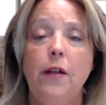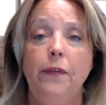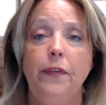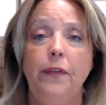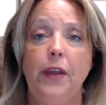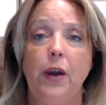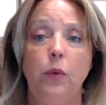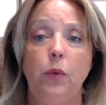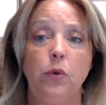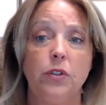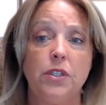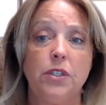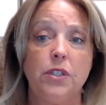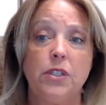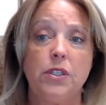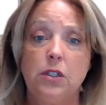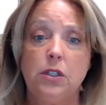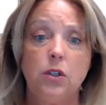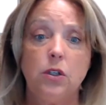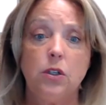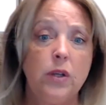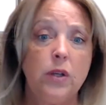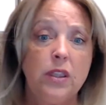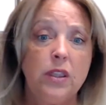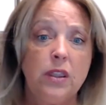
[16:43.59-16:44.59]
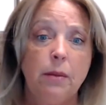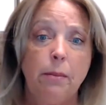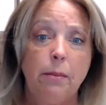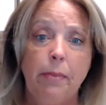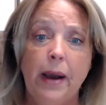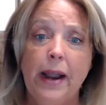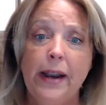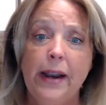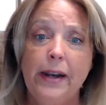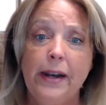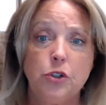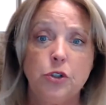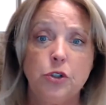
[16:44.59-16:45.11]
that we're still in the
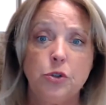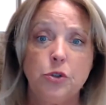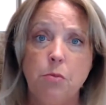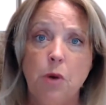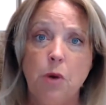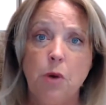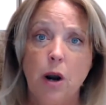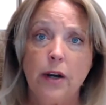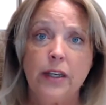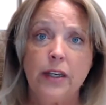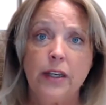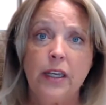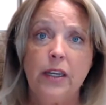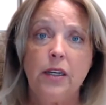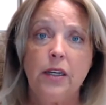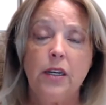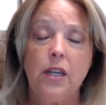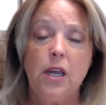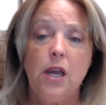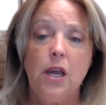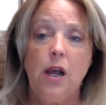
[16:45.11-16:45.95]
buyer's market